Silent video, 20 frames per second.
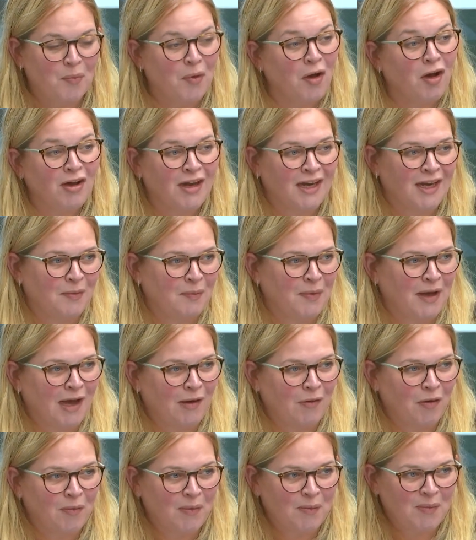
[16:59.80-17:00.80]
bargaining
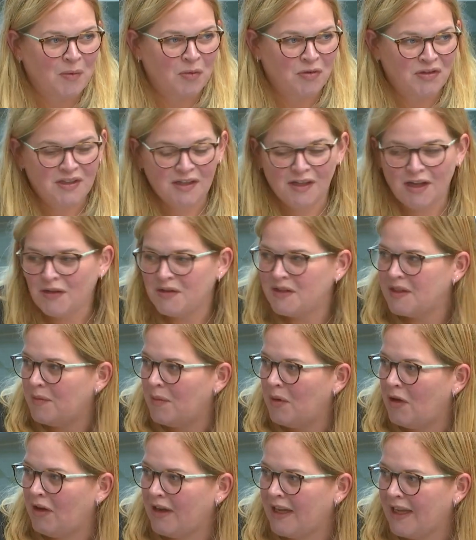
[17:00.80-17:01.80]
power when we want to go to the
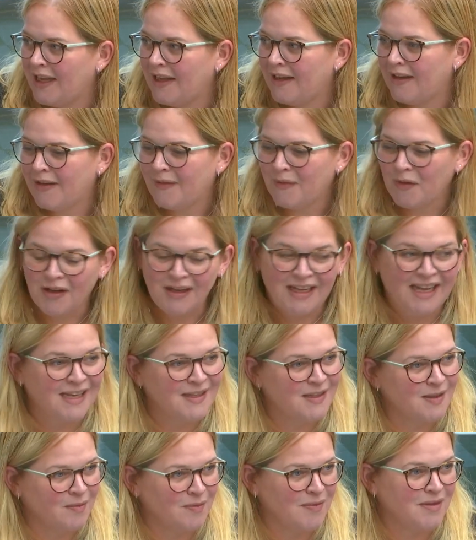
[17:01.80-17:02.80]
market and
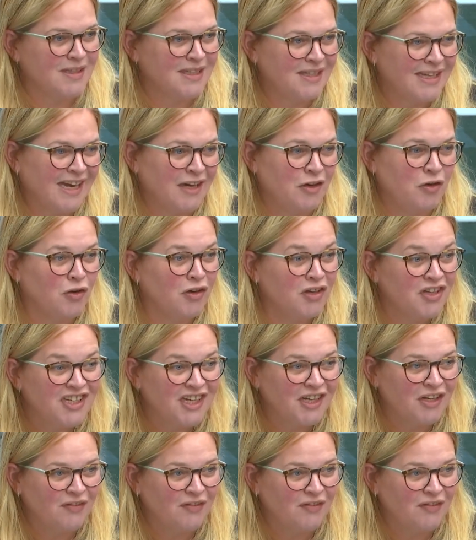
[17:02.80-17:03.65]
get some technology